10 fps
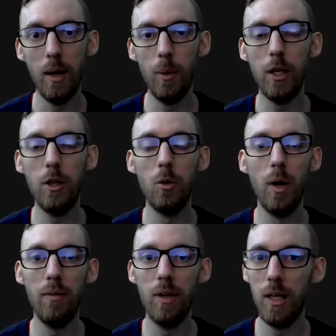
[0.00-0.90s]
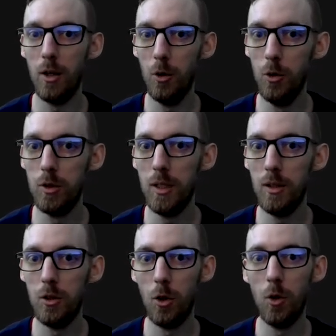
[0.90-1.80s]
that way you don't have any
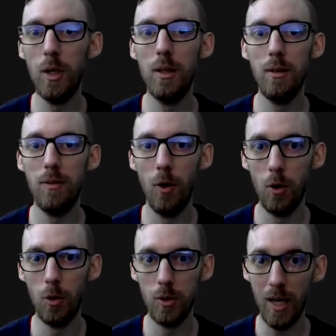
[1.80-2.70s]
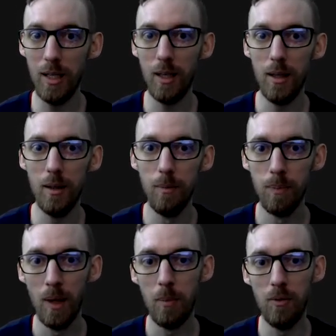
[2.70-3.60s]
oozing during the photo taking
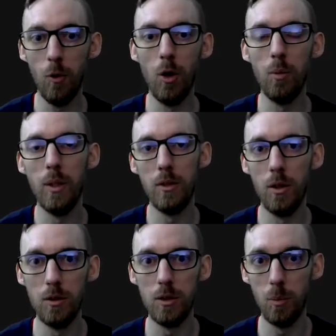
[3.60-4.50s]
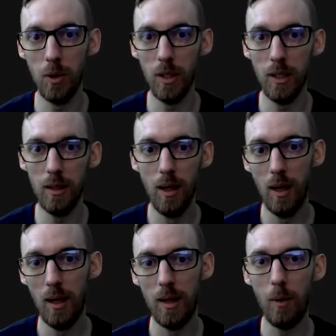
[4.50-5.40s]
before it returns to printing.
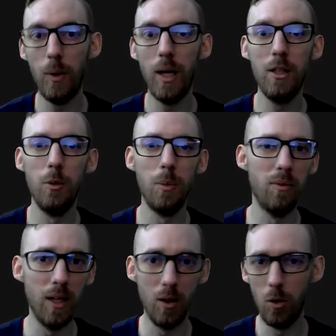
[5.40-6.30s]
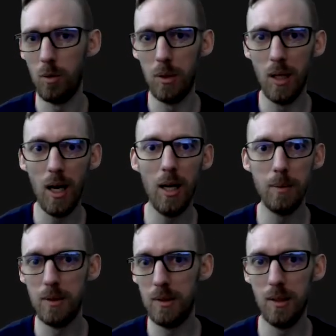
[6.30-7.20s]
That way you prevent all the
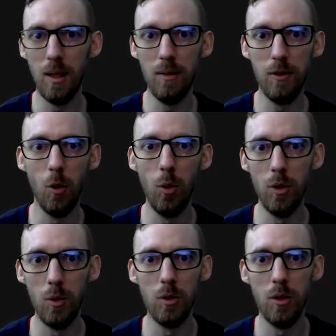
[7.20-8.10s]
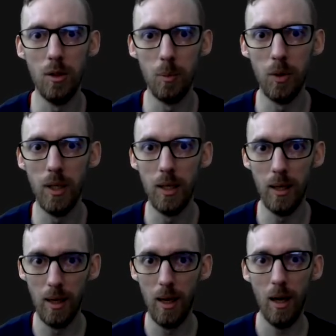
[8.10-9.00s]
blobs and stuff going on to the print
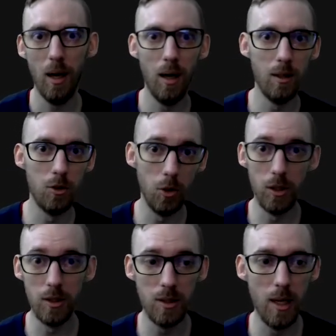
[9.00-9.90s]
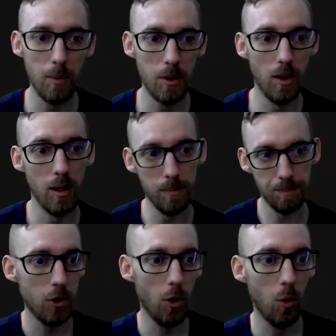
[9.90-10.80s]
during the snapshot.
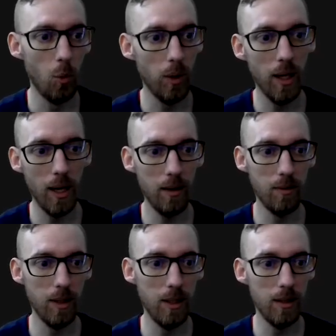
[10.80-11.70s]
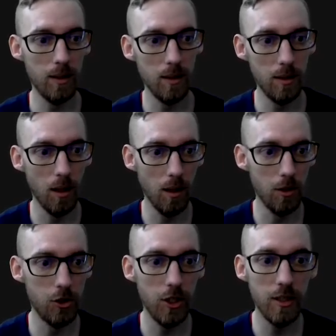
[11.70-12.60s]
So we have the
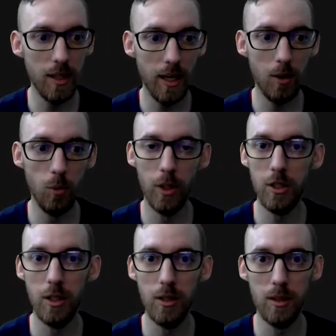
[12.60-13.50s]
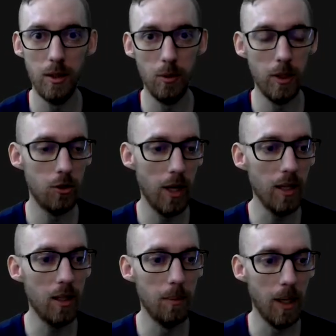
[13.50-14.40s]
G10, which is the
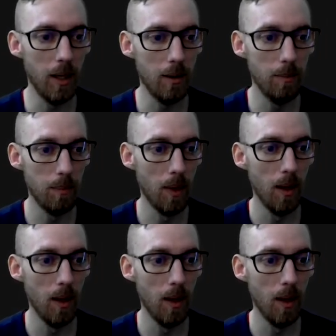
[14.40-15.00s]
retract command.